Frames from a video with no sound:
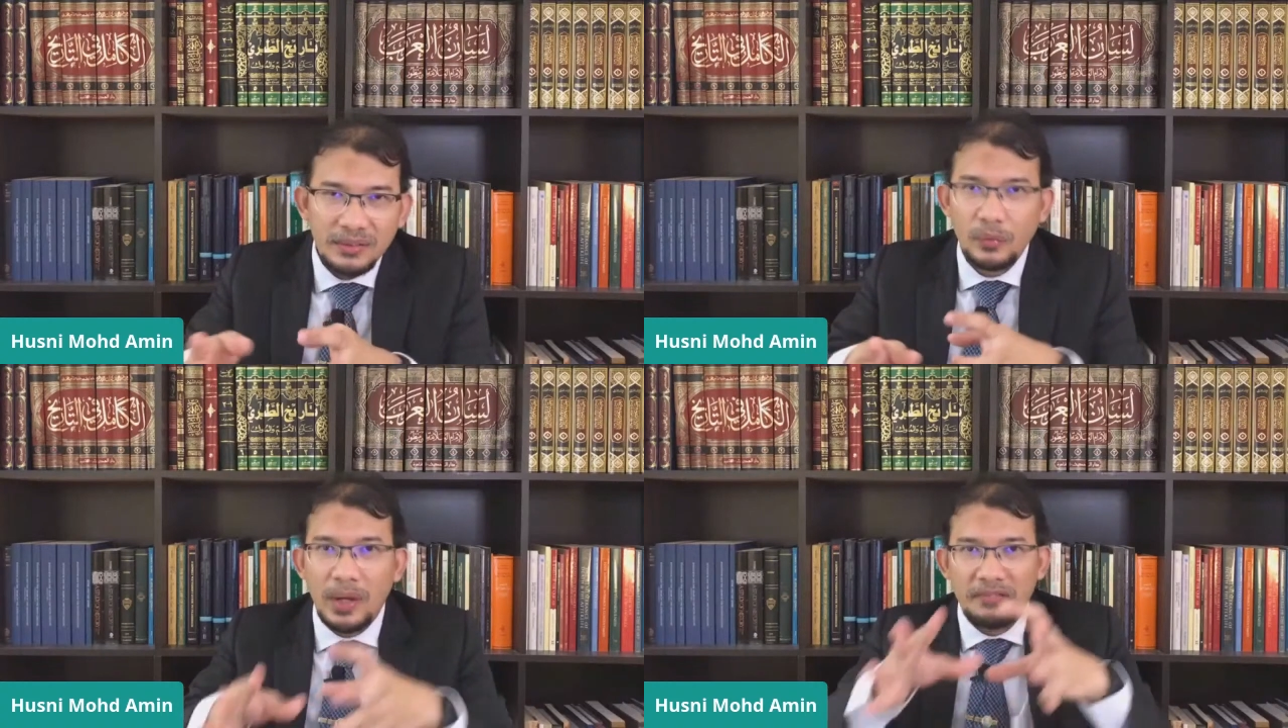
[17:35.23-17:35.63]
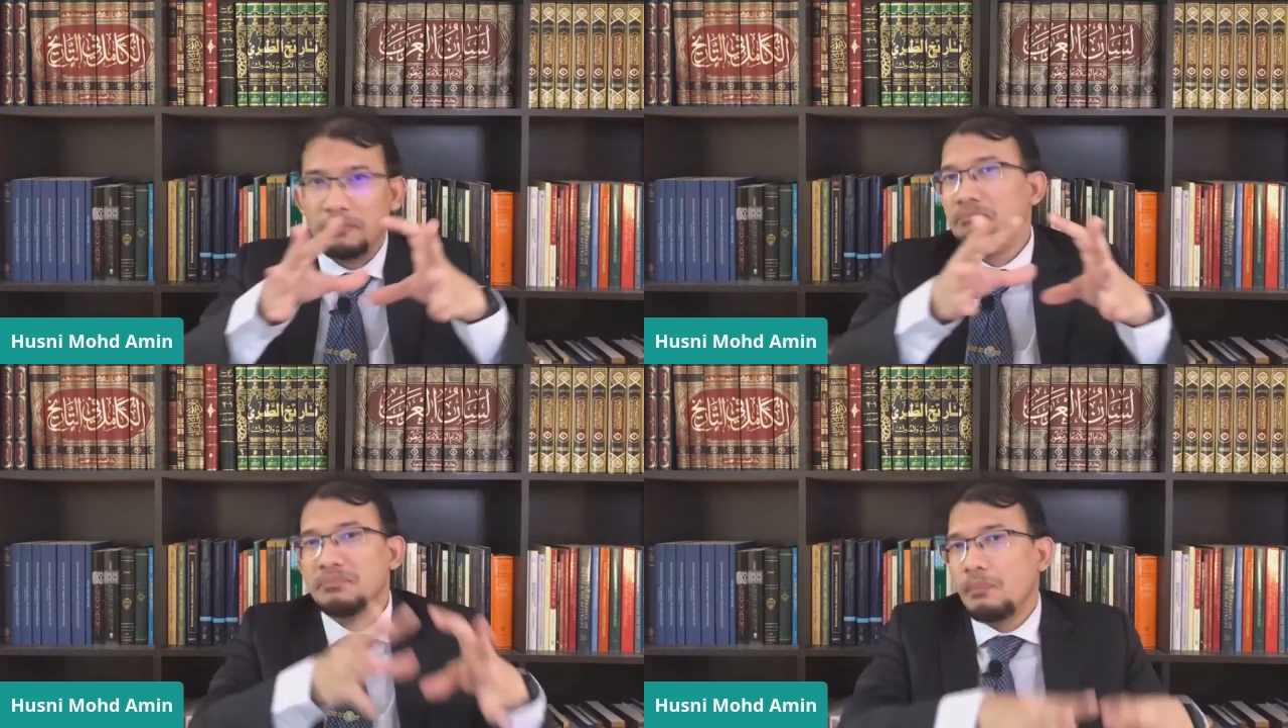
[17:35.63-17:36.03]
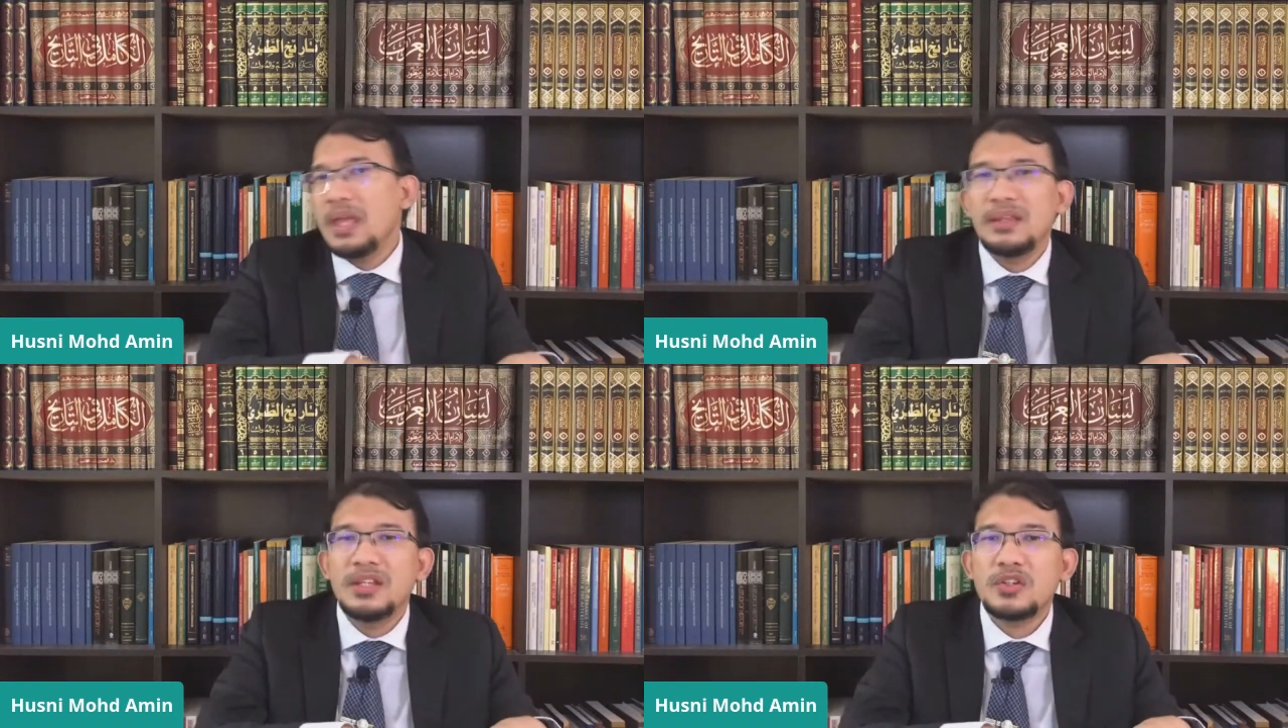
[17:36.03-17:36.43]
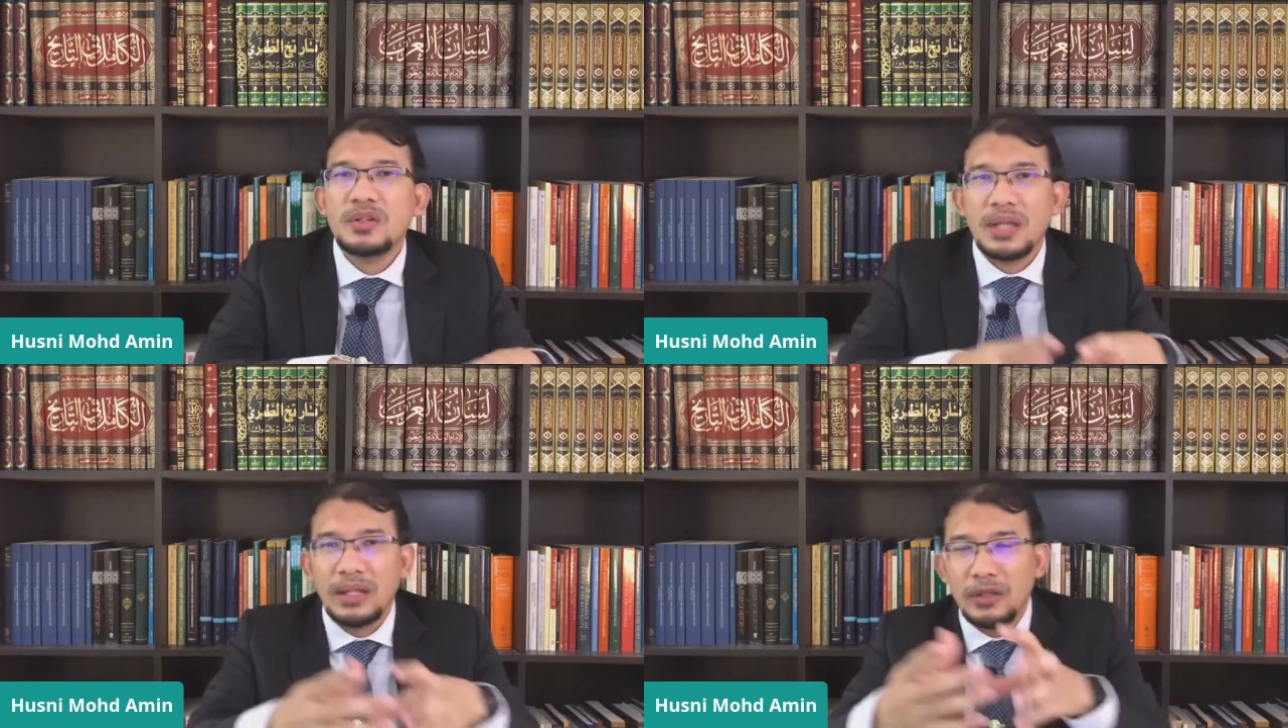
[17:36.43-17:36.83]
You have main
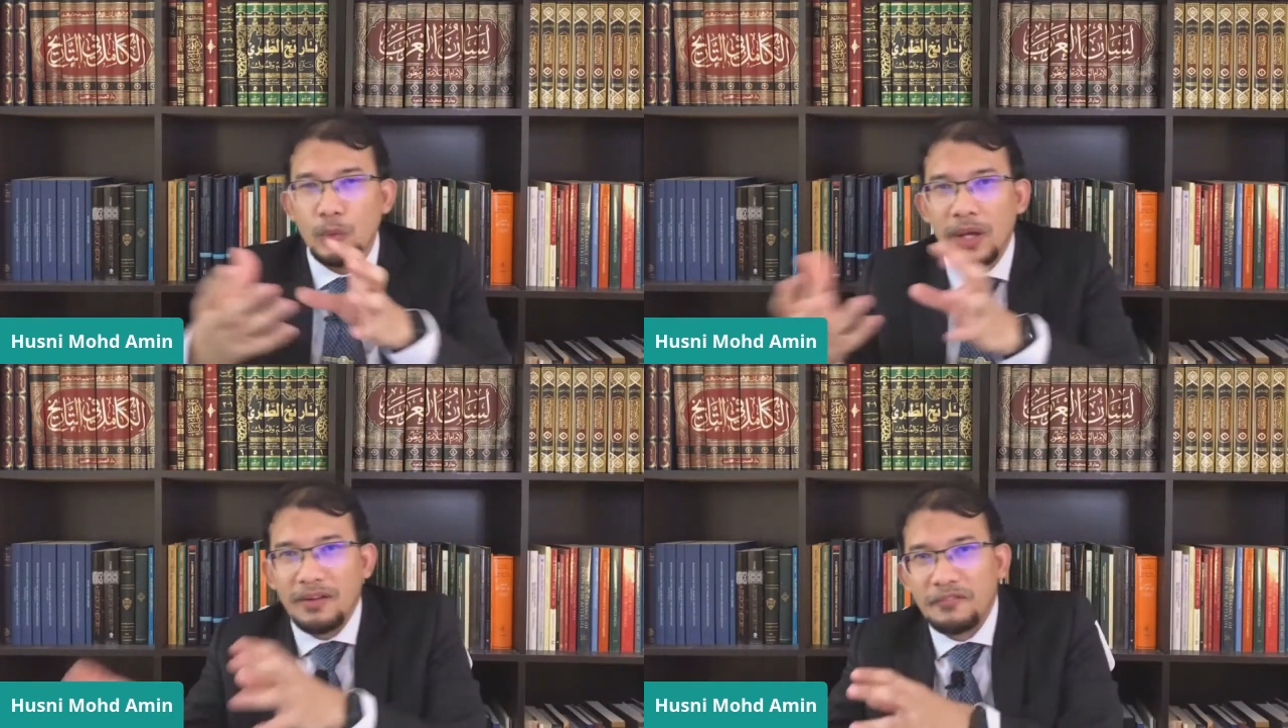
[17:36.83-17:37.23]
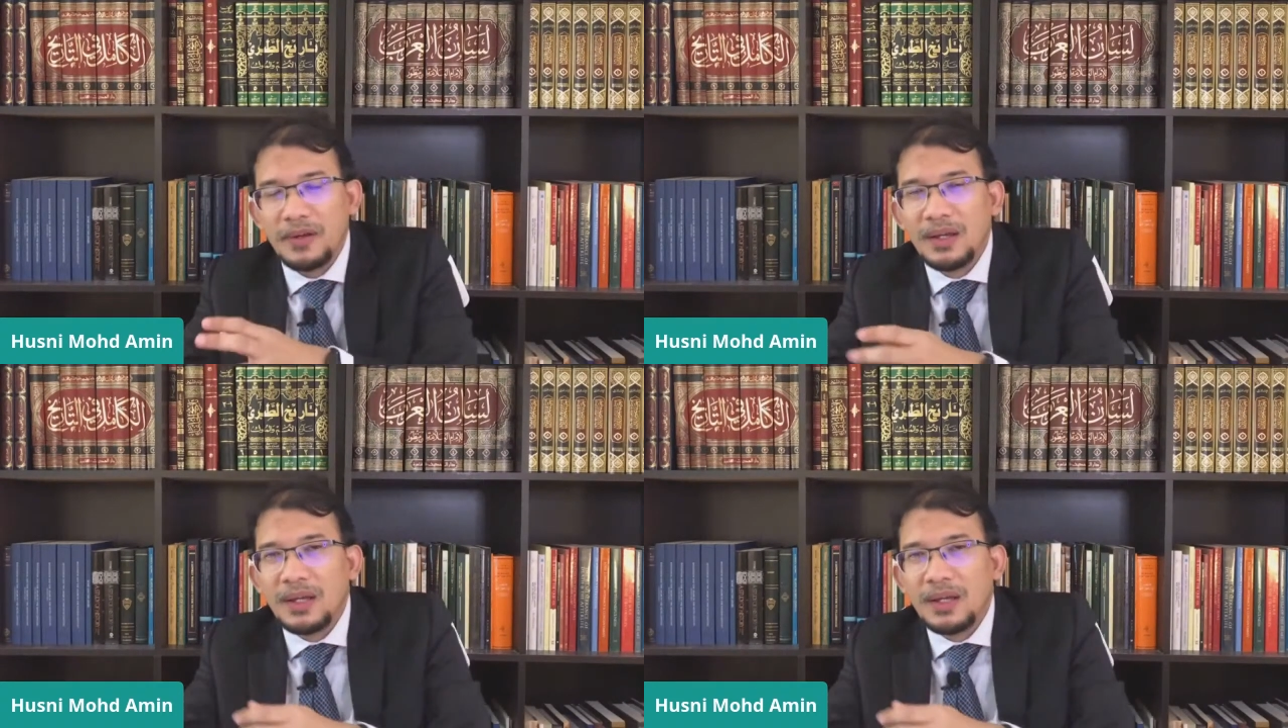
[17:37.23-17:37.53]
dishes, and then you have